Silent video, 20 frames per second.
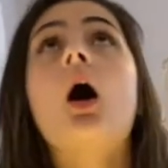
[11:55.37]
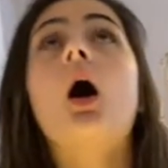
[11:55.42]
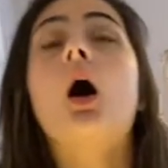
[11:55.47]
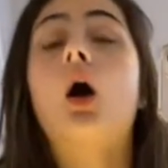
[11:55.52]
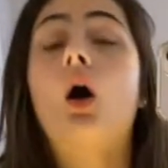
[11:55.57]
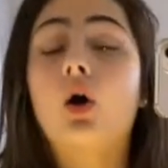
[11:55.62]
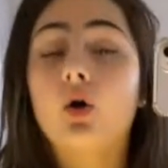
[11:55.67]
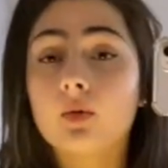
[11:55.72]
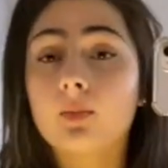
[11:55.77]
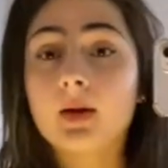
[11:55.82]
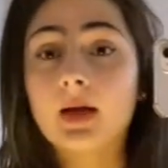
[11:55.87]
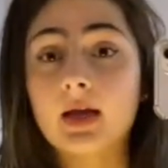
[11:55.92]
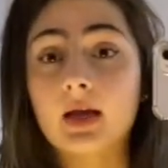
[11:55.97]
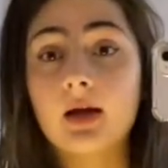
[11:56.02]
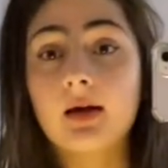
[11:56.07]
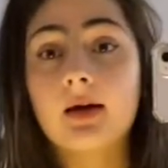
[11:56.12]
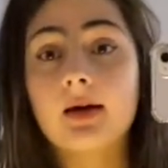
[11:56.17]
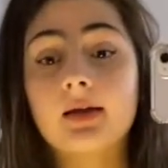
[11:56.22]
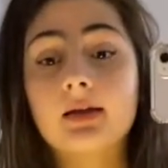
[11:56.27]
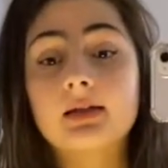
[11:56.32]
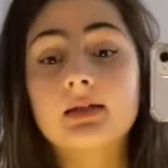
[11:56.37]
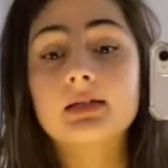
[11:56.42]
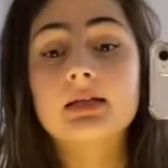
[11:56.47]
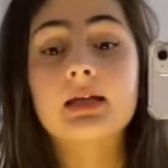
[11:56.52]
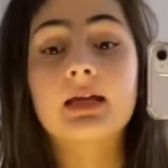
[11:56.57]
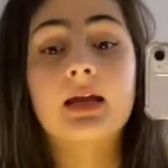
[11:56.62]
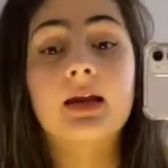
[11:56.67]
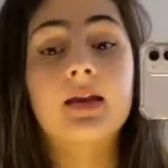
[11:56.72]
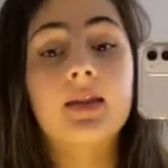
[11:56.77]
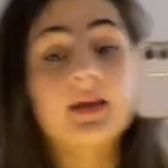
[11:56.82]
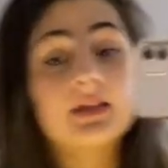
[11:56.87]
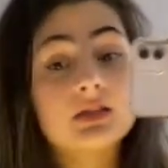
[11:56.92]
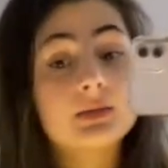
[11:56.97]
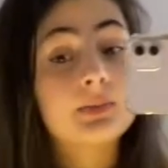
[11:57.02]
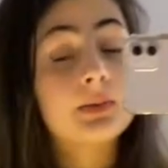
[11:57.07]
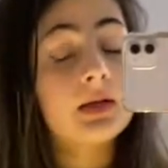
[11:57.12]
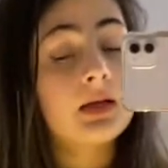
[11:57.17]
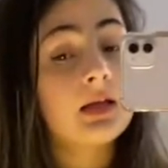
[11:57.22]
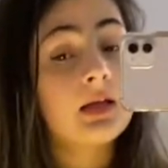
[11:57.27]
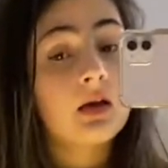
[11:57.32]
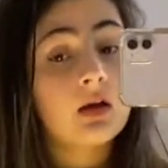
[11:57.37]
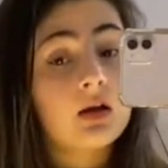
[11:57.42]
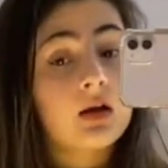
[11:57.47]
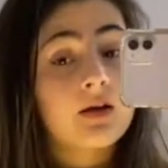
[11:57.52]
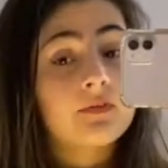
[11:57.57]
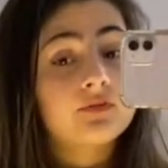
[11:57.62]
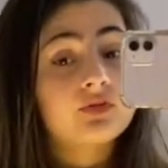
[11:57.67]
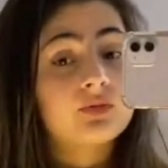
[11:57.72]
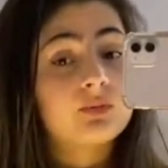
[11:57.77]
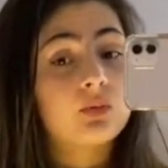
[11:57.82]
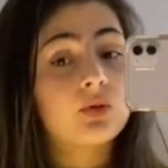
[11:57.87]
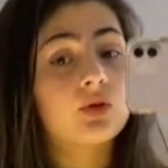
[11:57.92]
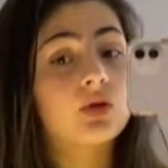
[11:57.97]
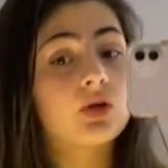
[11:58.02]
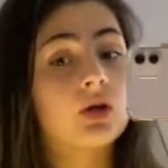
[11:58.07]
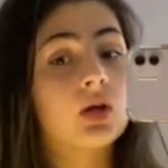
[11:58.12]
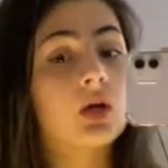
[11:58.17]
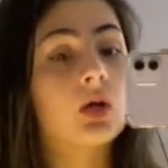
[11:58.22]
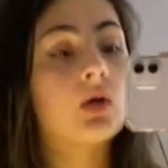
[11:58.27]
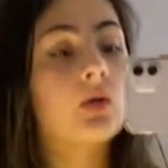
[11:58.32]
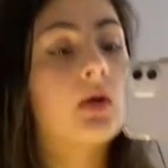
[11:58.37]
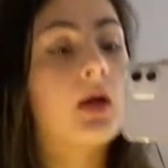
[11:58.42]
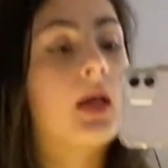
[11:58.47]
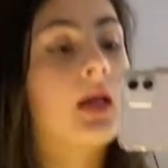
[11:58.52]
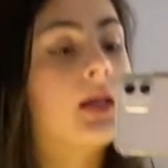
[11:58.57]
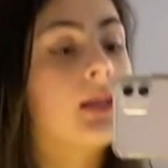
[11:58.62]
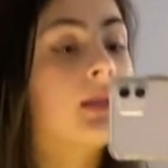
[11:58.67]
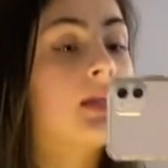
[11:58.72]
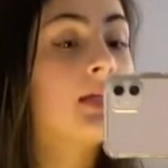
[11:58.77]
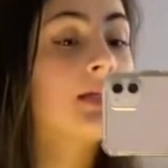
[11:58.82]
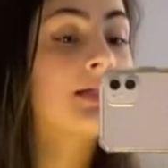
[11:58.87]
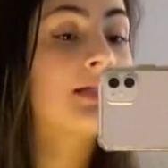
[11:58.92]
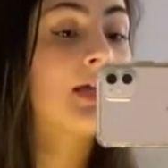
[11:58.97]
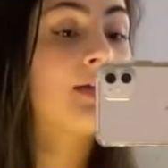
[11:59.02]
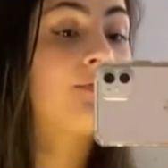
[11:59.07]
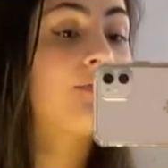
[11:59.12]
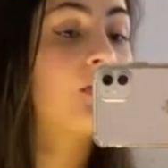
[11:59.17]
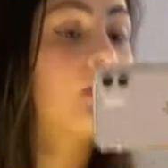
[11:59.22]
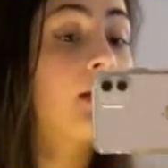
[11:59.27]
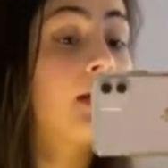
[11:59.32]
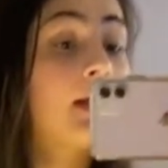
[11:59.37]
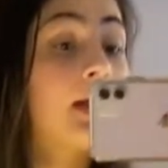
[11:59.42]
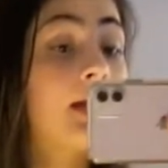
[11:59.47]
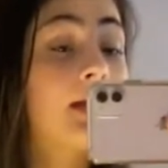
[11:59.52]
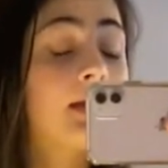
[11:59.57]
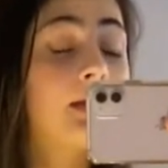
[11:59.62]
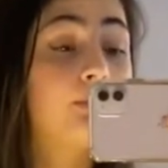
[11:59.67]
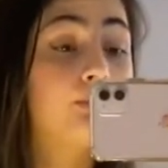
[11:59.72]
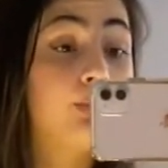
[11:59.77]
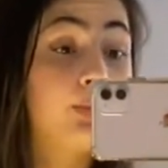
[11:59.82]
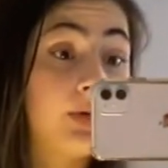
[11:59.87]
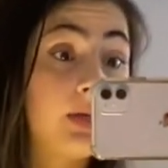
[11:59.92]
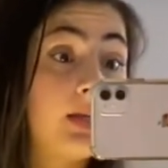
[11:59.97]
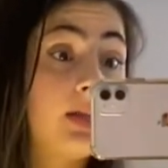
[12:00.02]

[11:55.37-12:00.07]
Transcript: Oh my god, and that's pretty uncomfortable, you know. And these, I feel like I can breathe